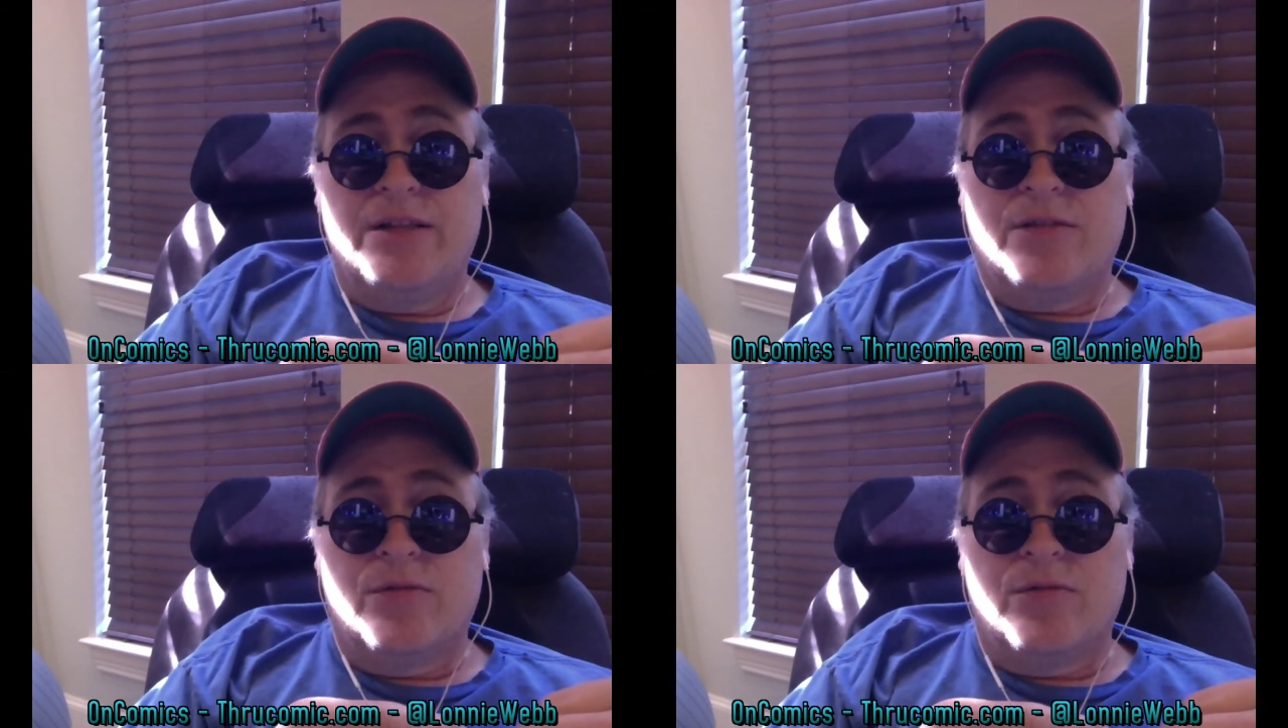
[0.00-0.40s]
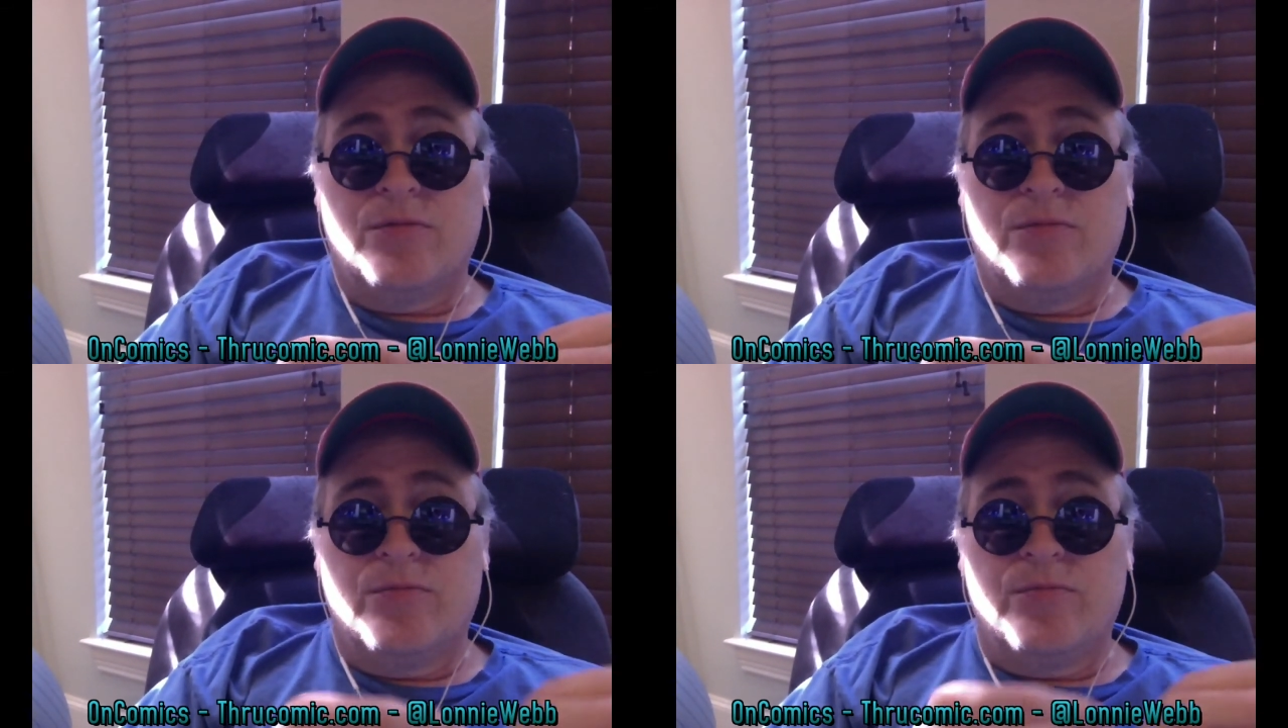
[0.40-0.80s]

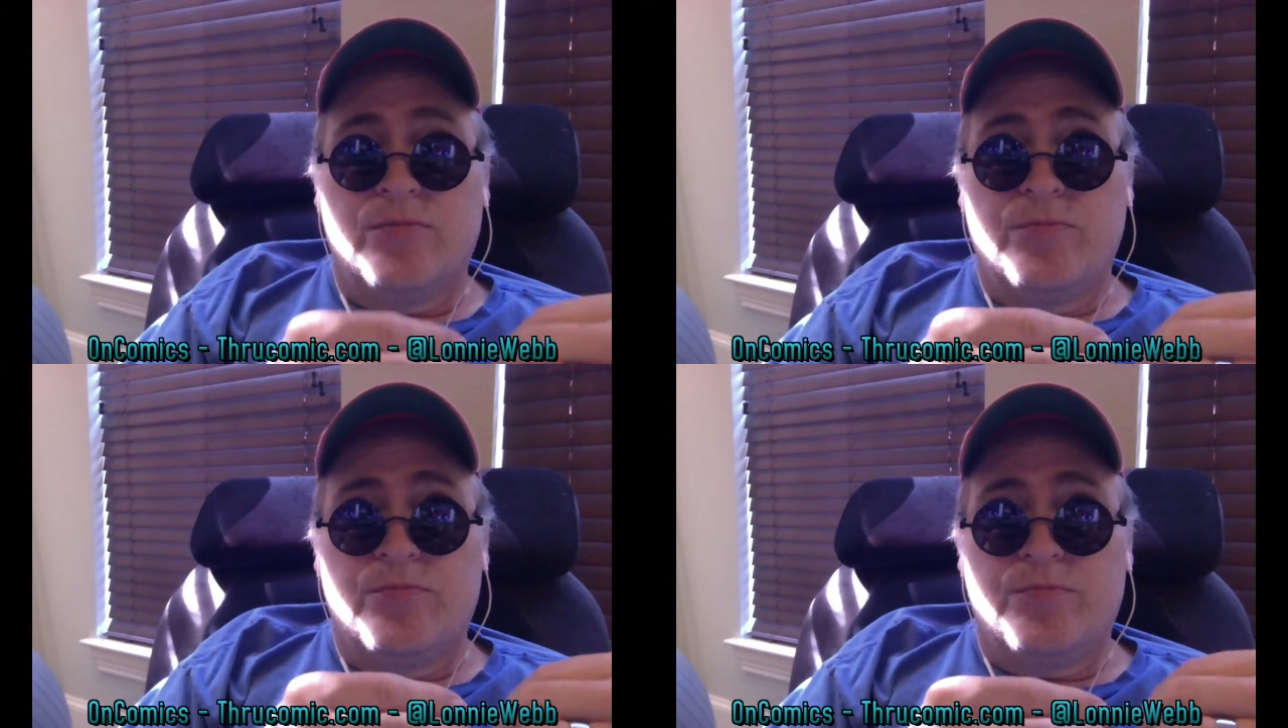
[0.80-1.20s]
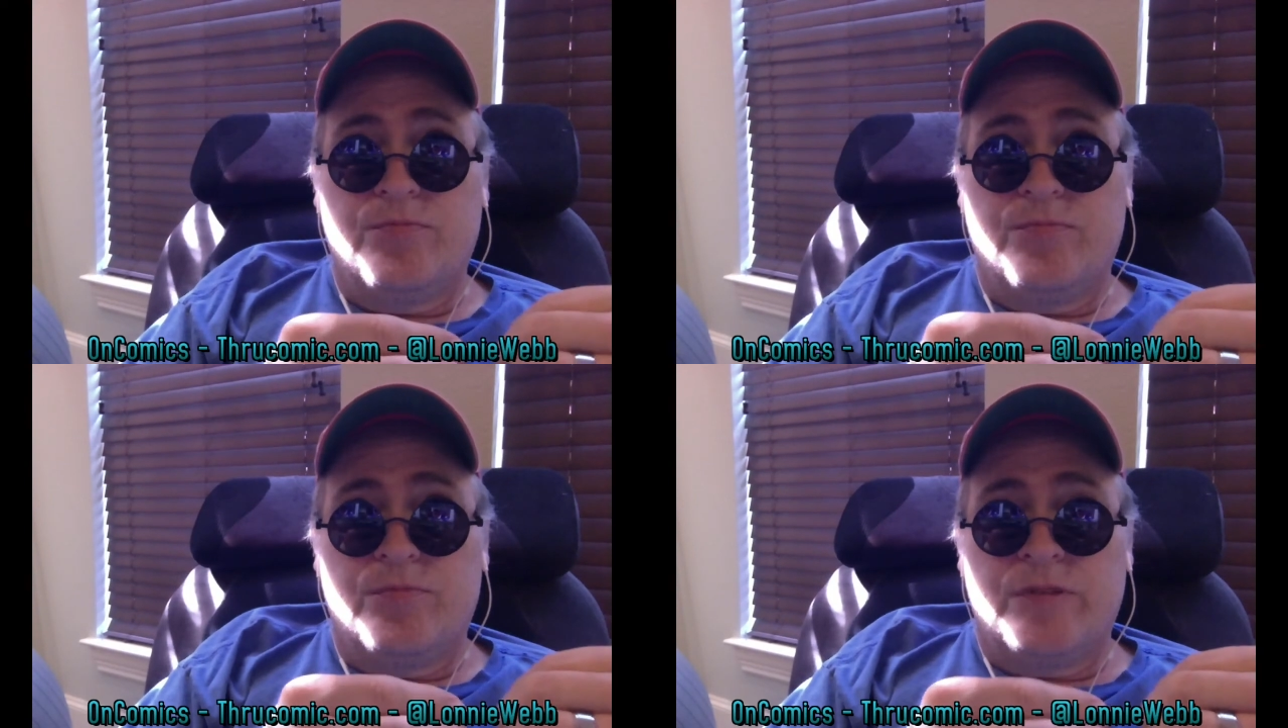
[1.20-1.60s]
the
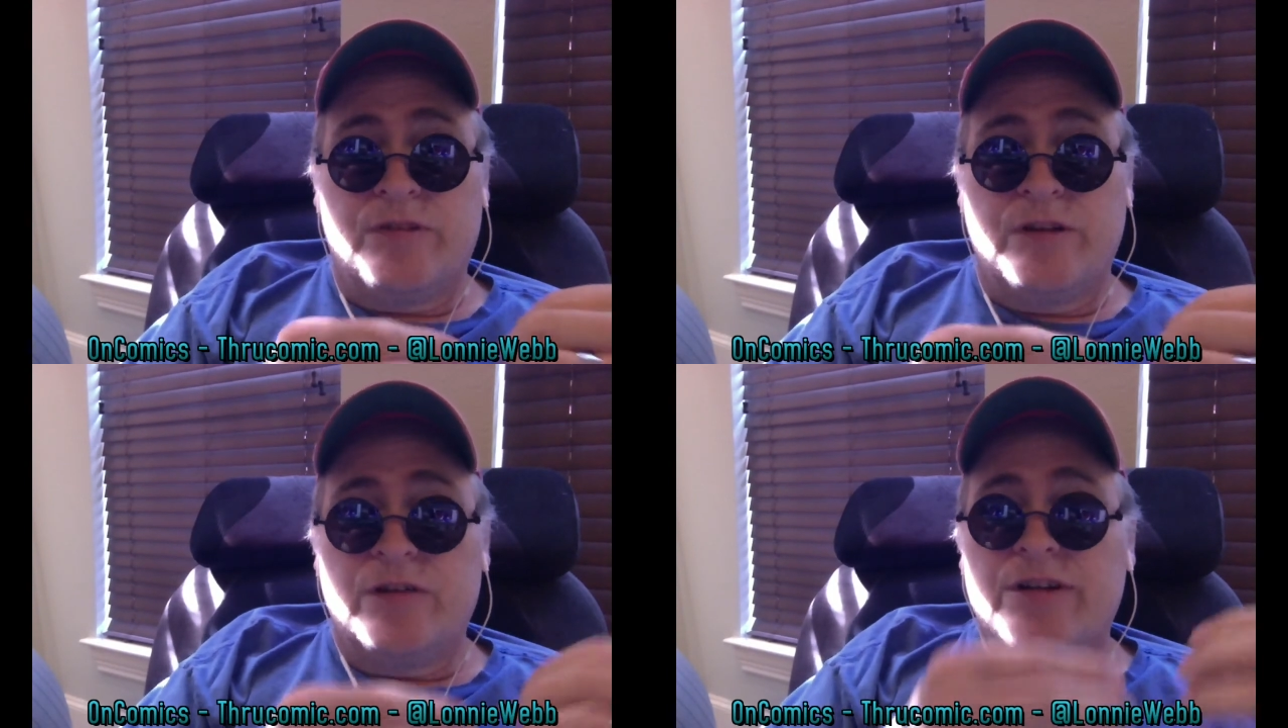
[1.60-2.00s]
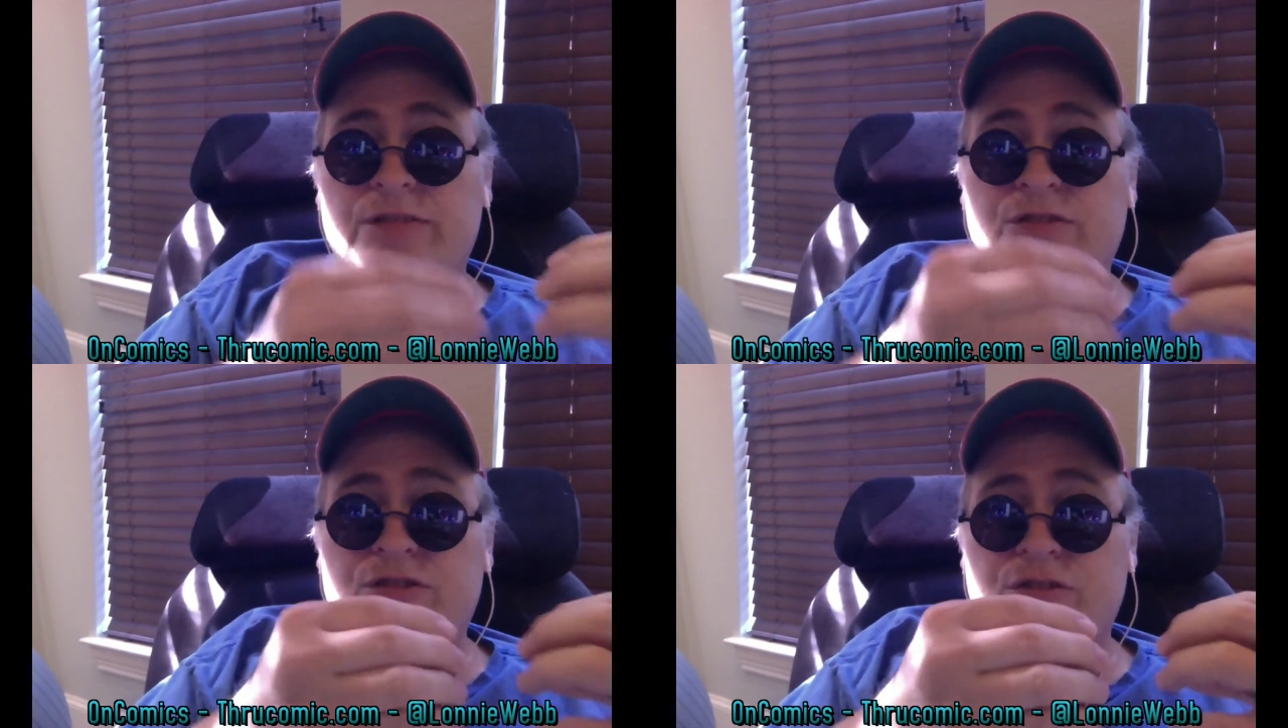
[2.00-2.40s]

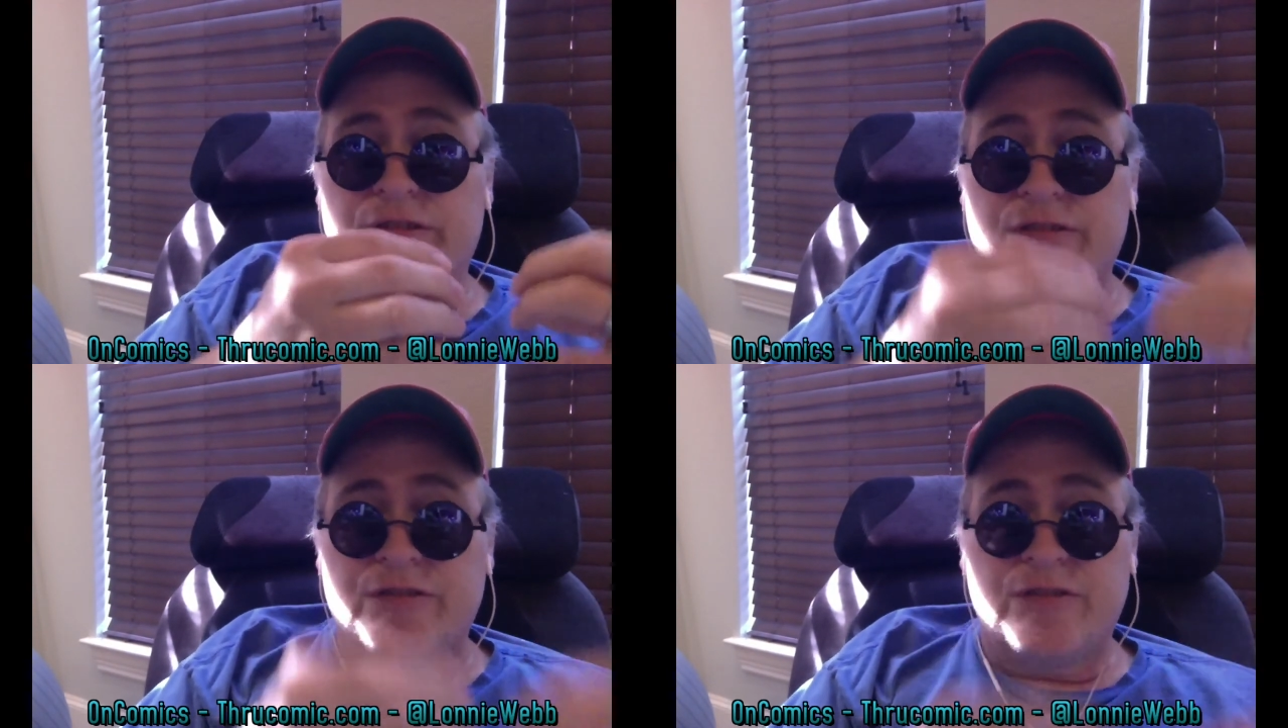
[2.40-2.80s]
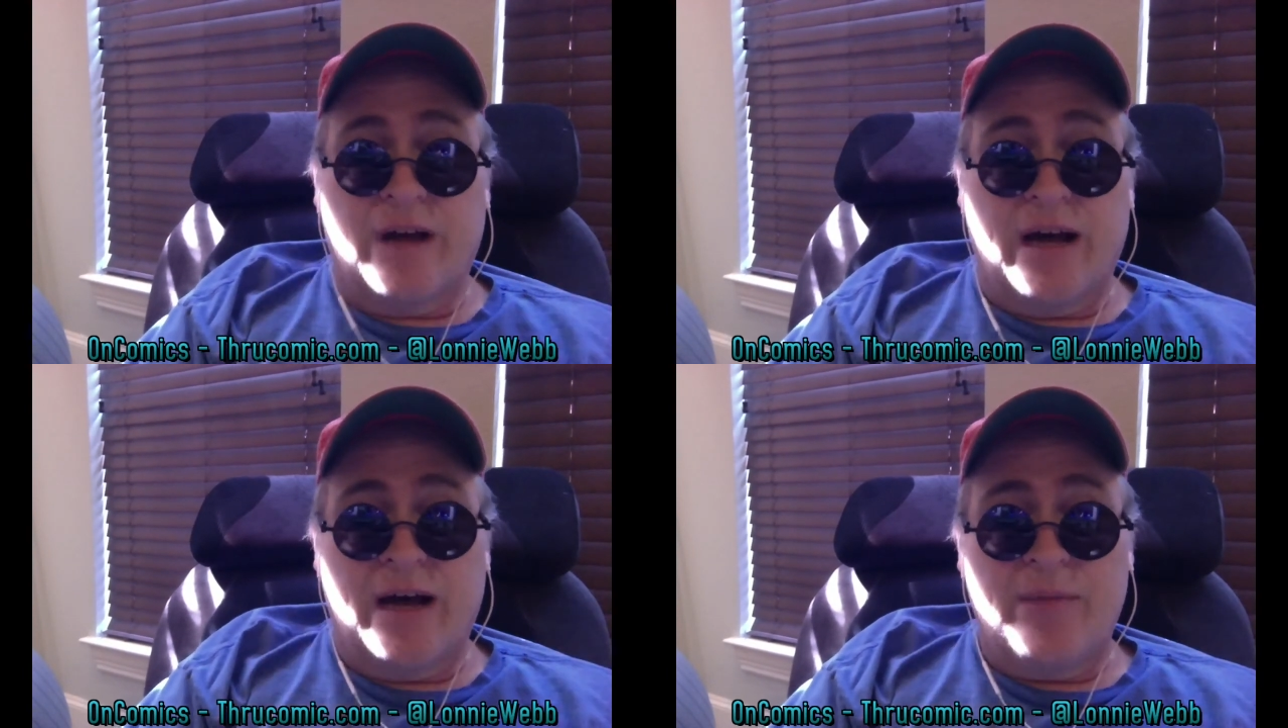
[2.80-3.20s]
series should
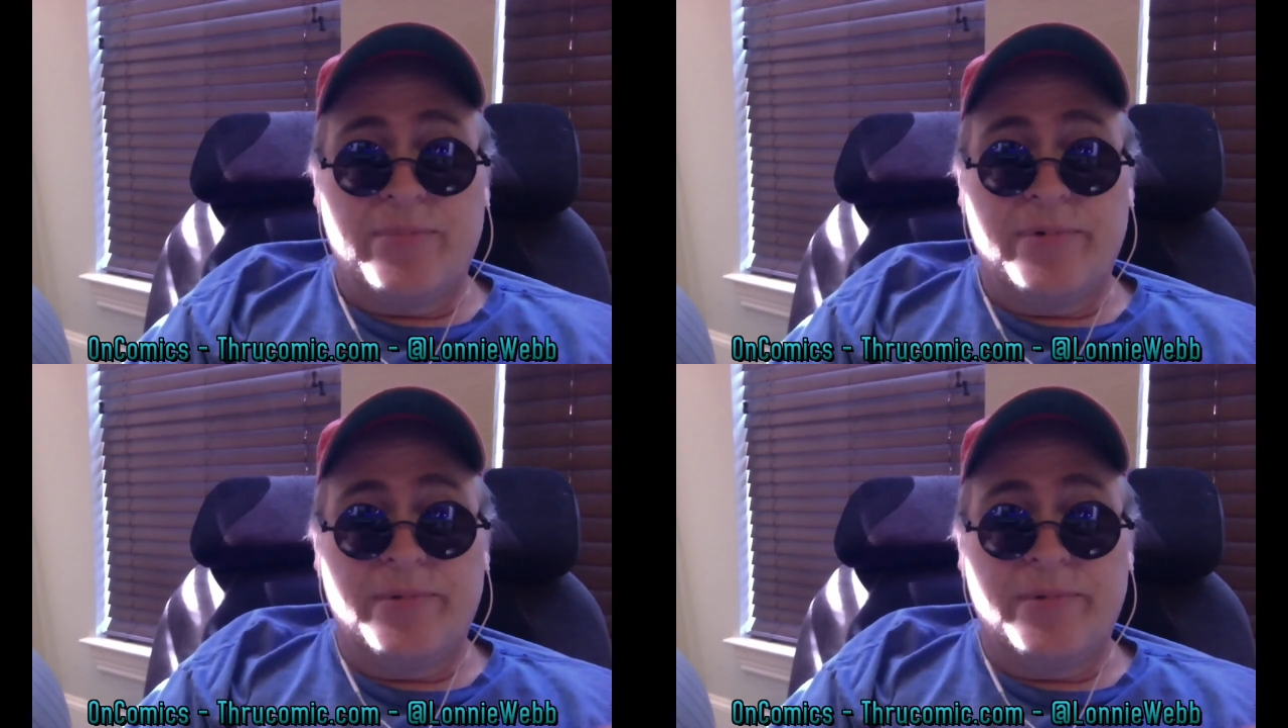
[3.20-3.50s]
stop